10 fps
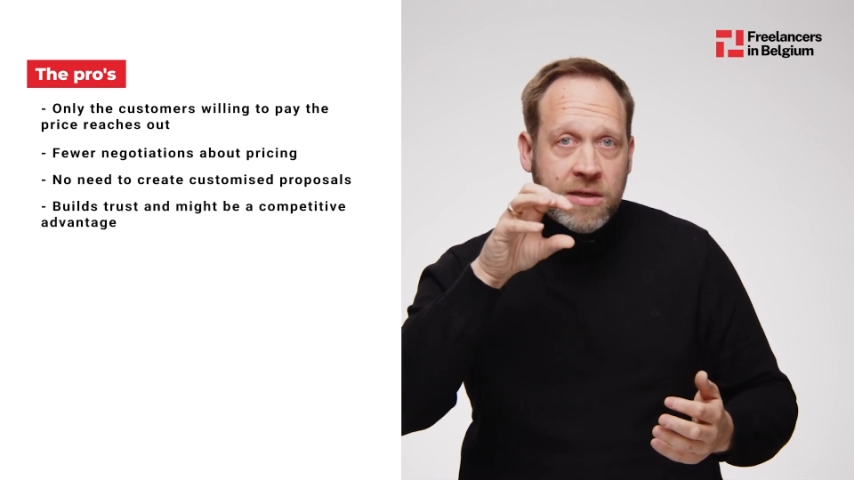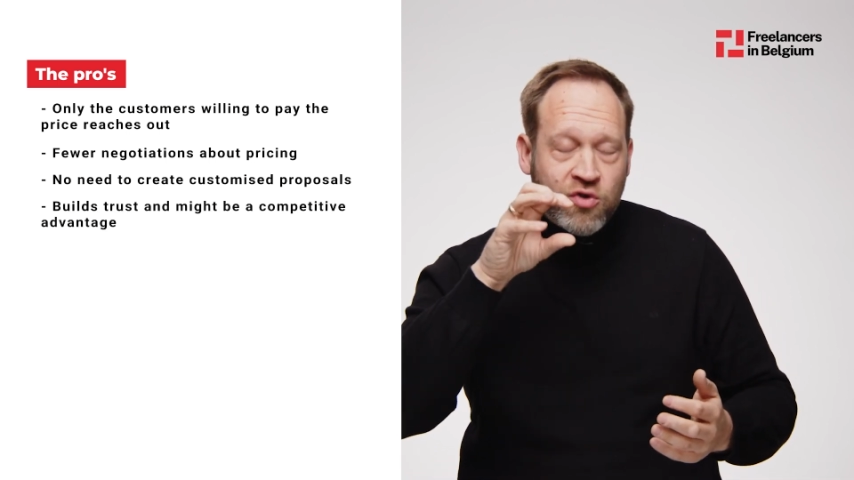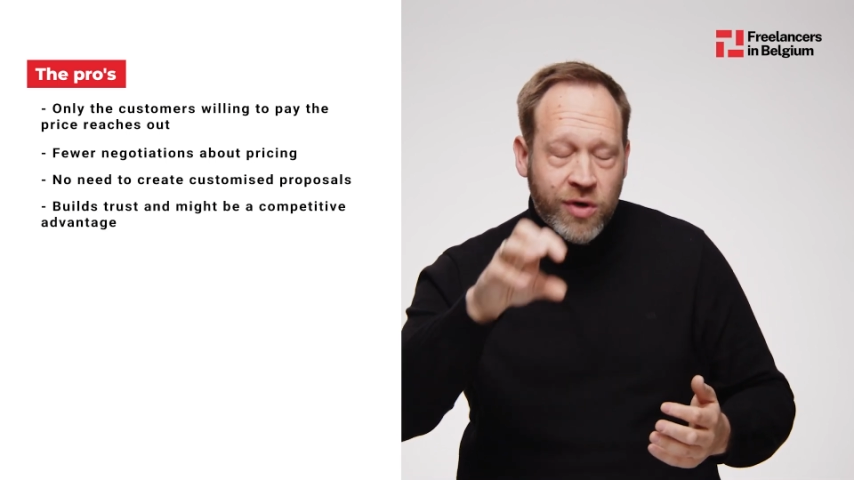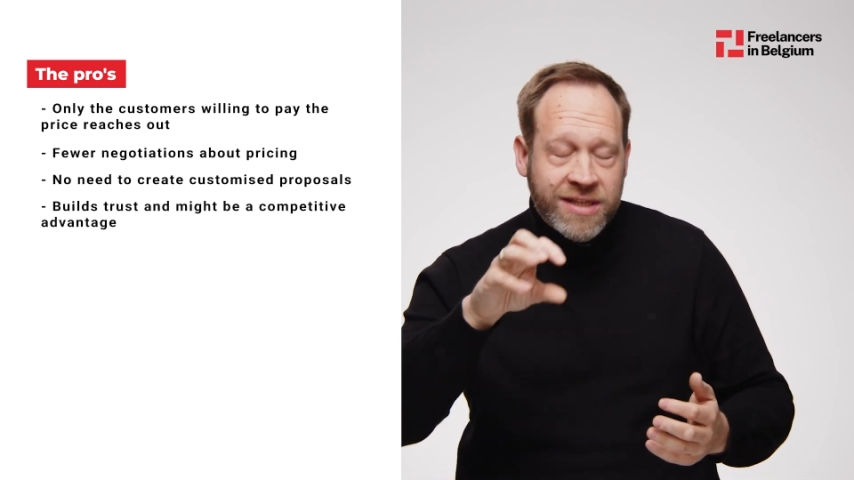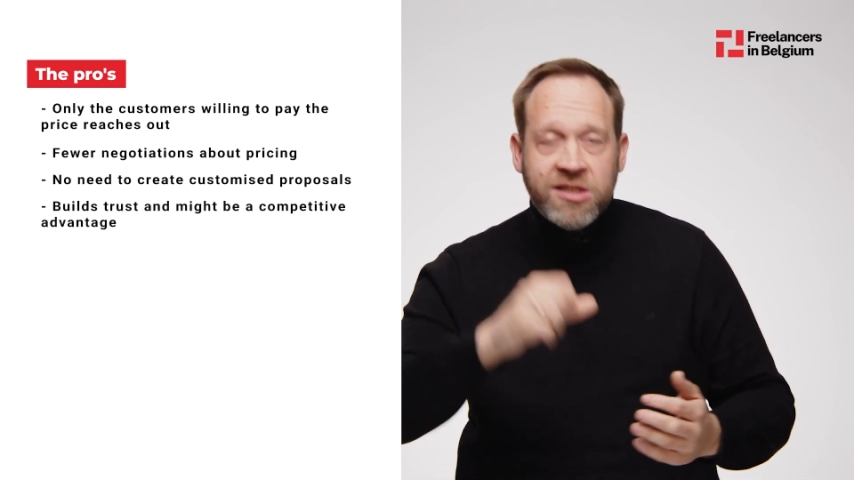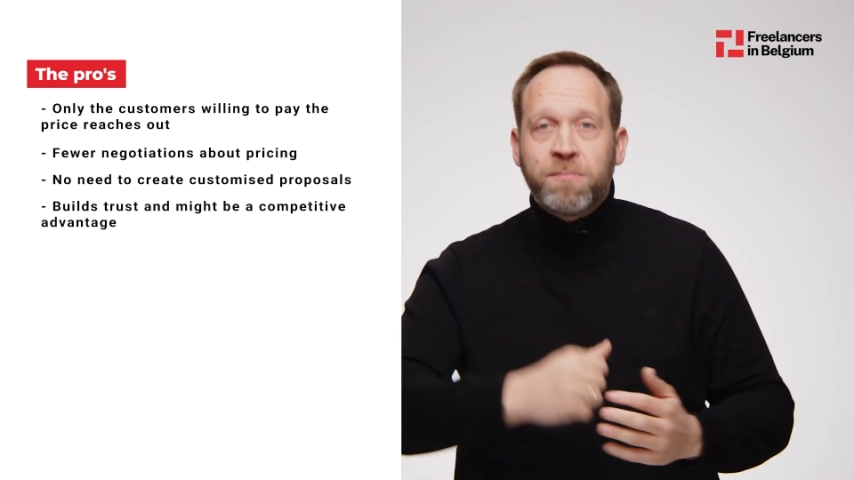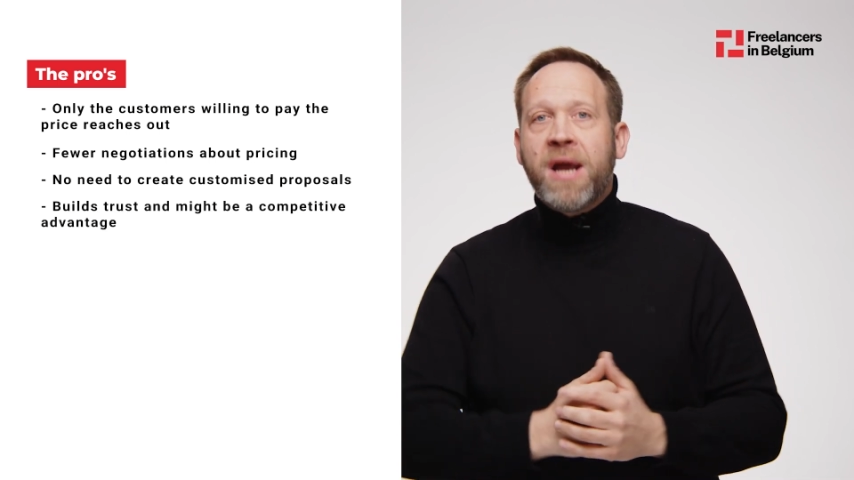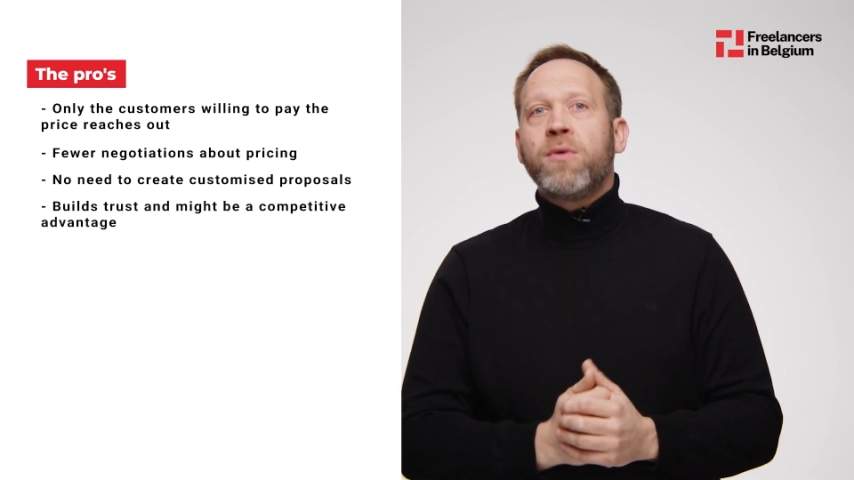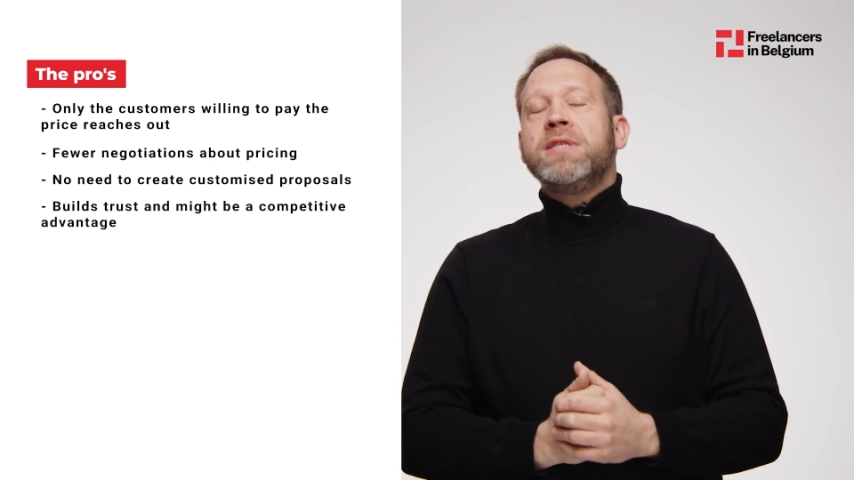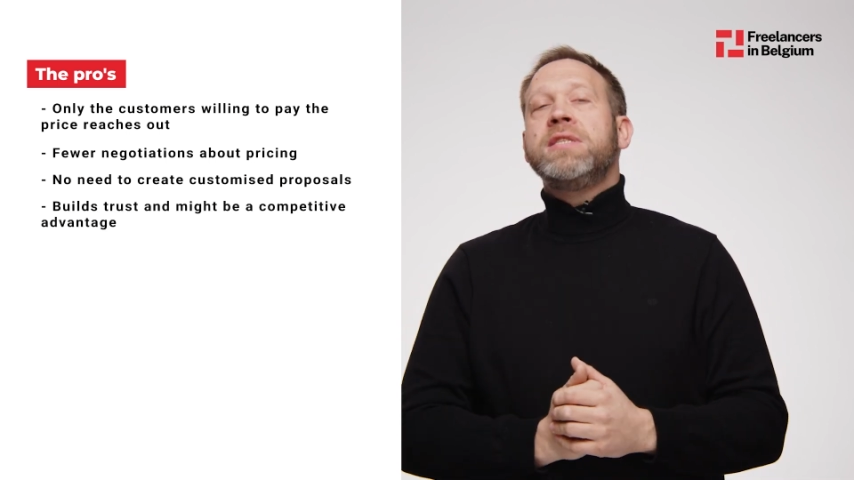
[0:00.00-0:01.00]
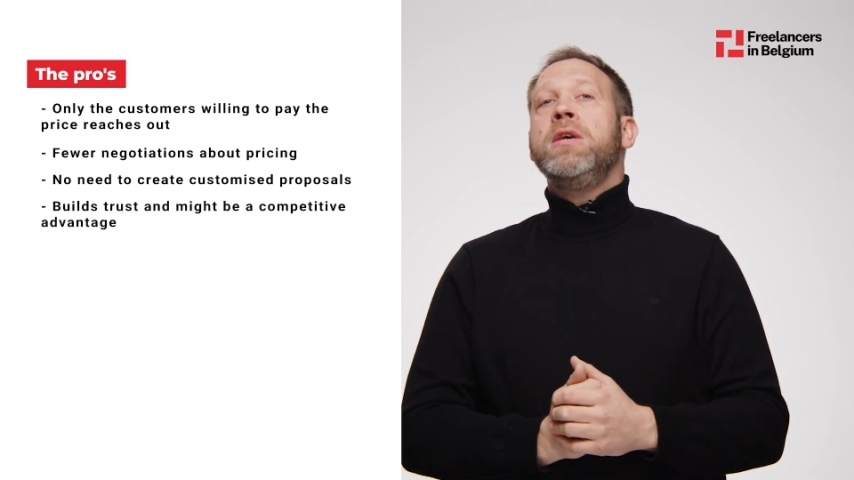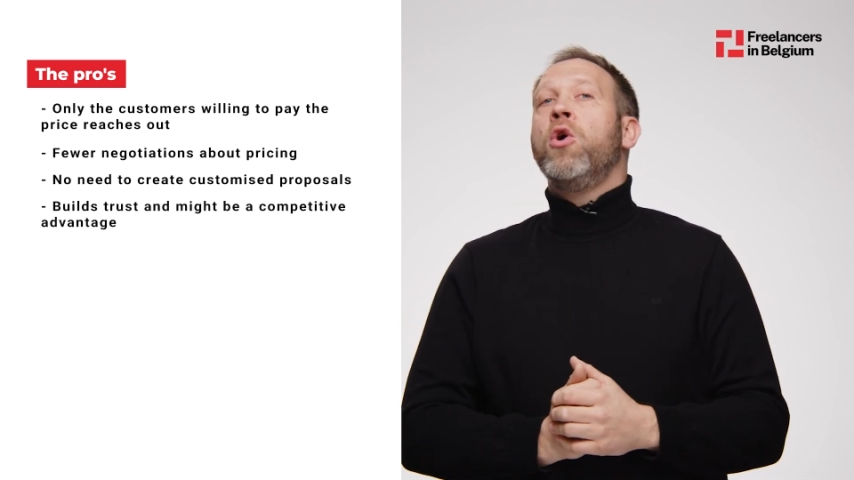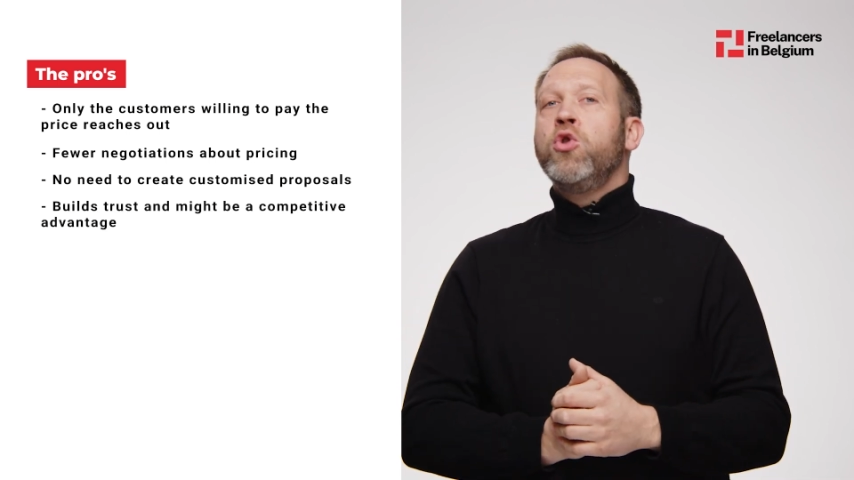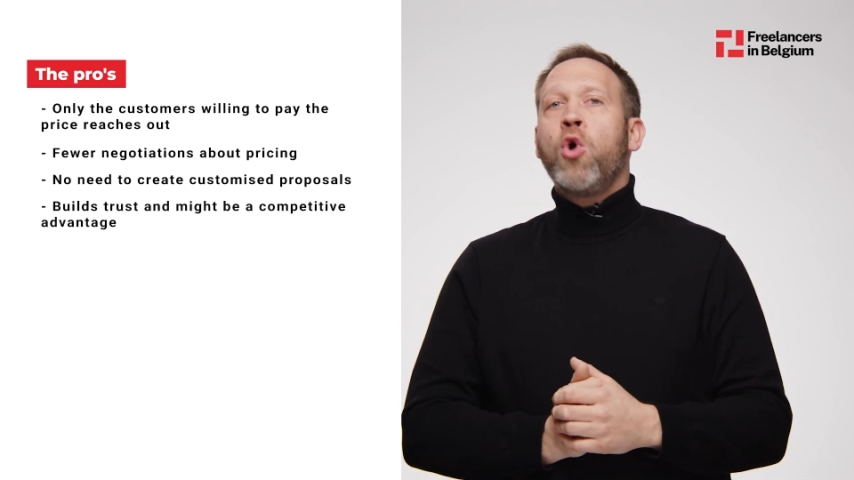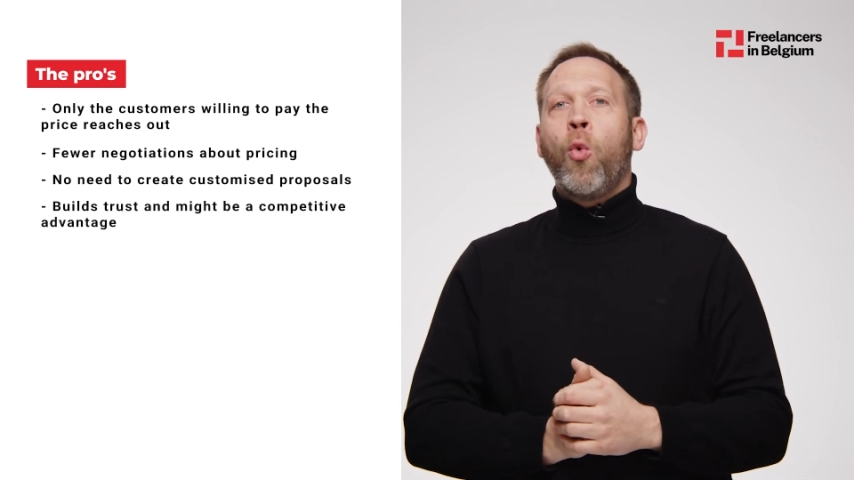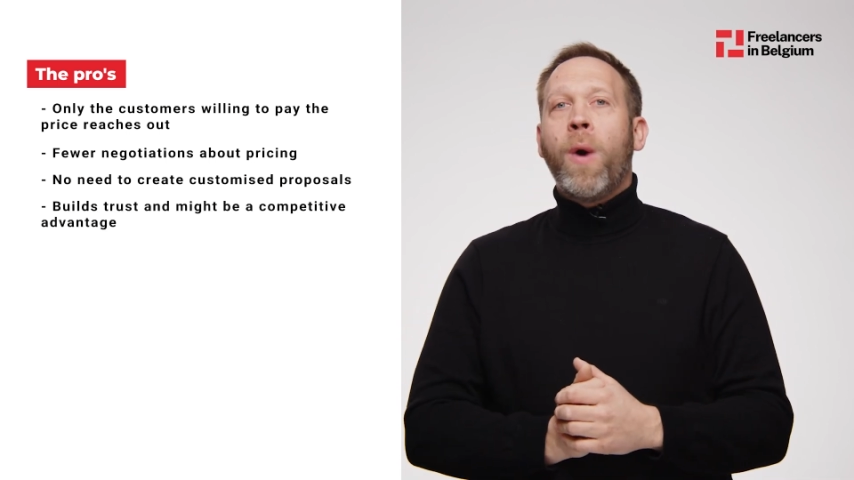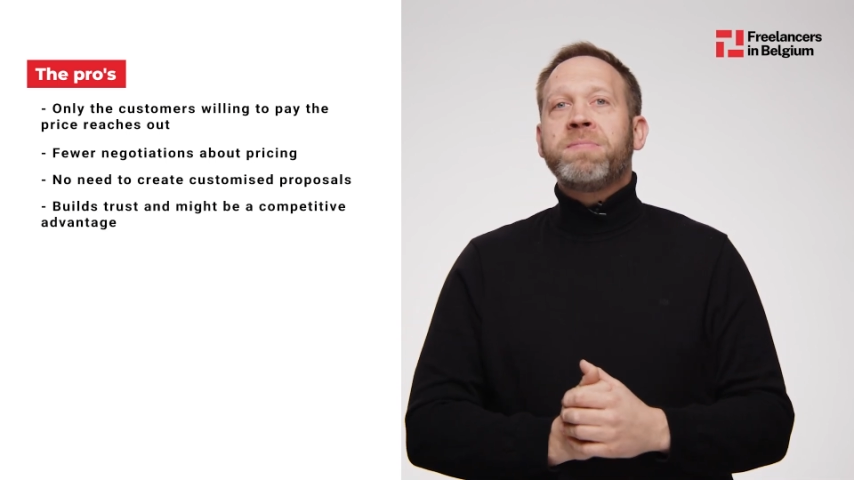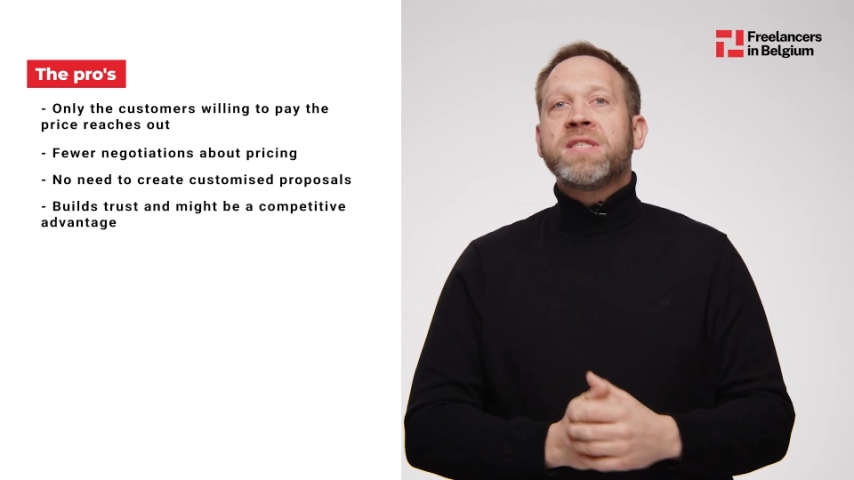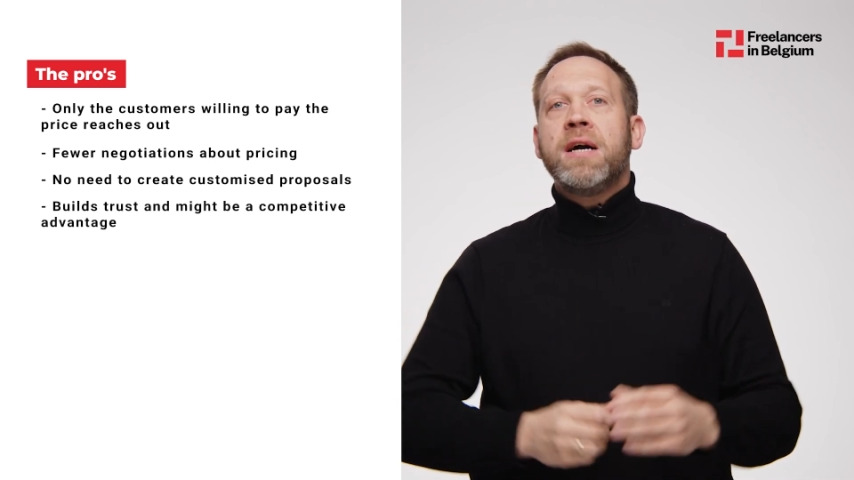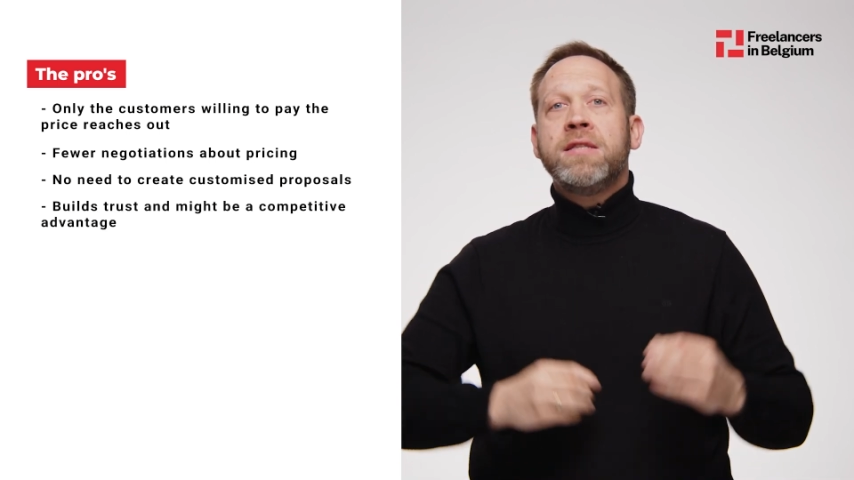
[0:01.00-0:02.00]
transparency on your
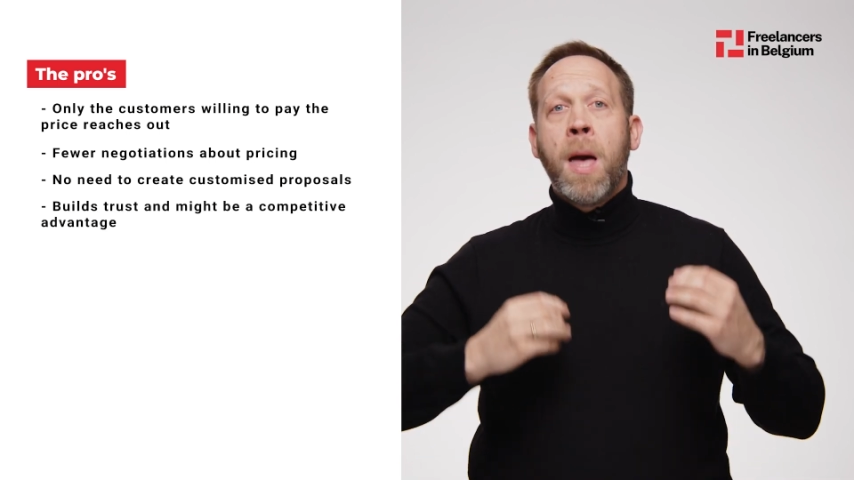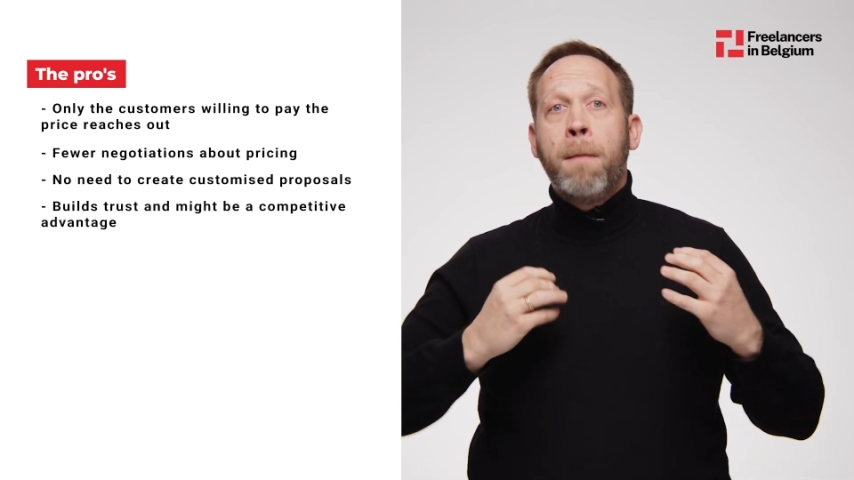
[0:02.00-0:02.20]
website